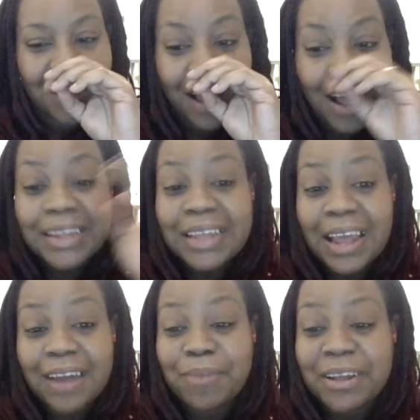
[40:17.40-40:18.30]

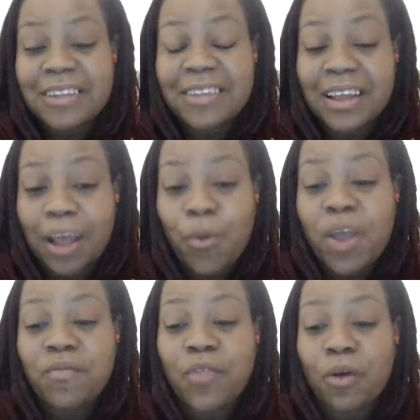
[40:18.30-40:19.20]
Again, because
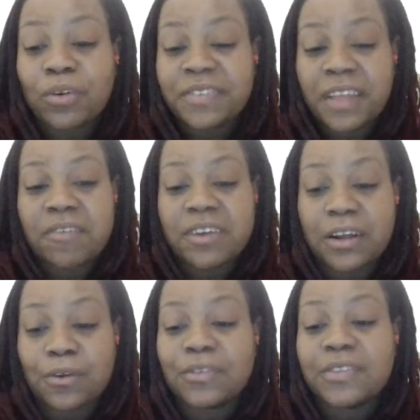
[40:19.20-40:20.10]
we've known Stephen
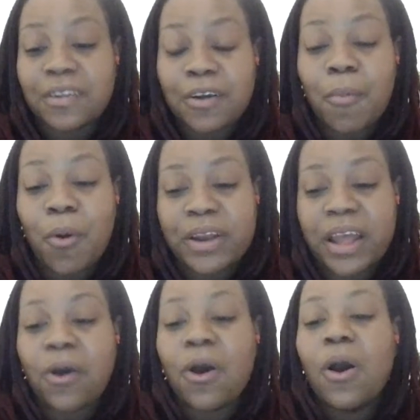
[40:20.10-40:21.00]
Nichols. Come on now.
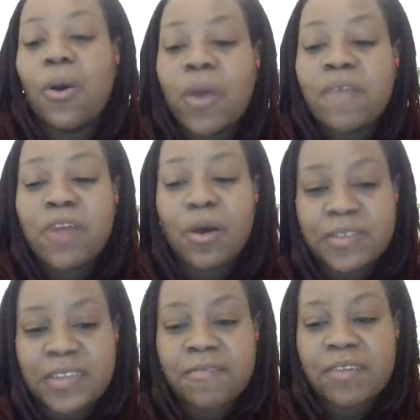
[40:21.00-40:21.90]
We've known
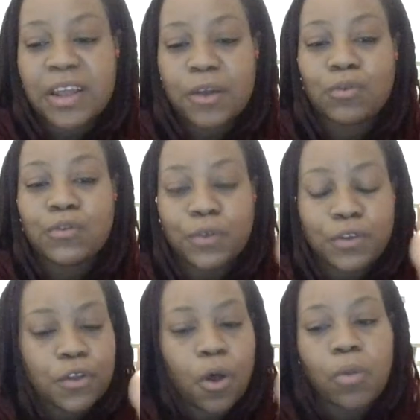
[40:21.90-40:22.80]
Stephen Nichols for
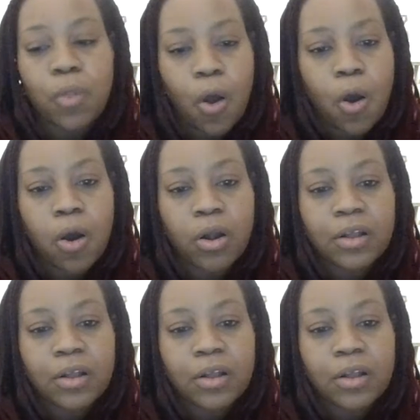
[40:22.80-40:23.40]
so long.